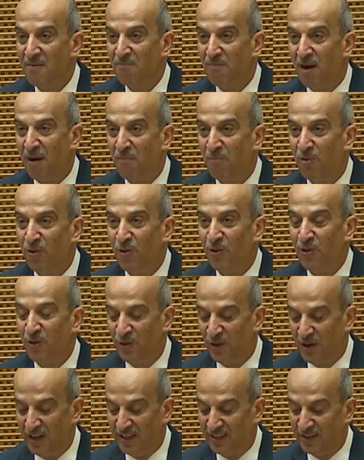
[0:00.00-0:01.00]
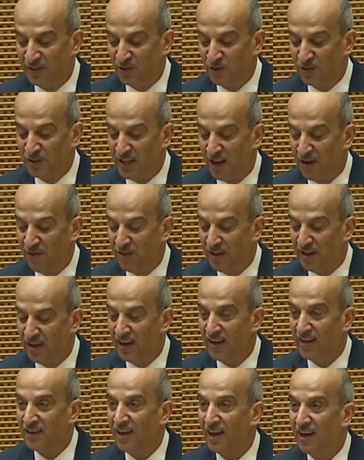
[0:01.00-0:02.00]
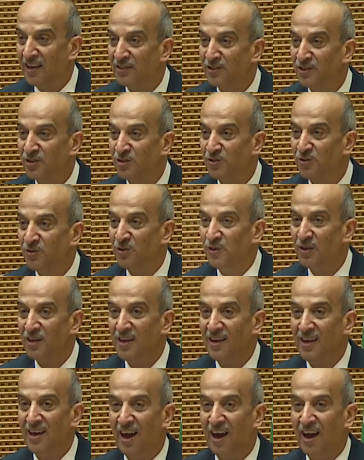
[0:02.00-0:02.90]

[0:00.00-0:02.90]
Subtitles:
Mambolo in 2002.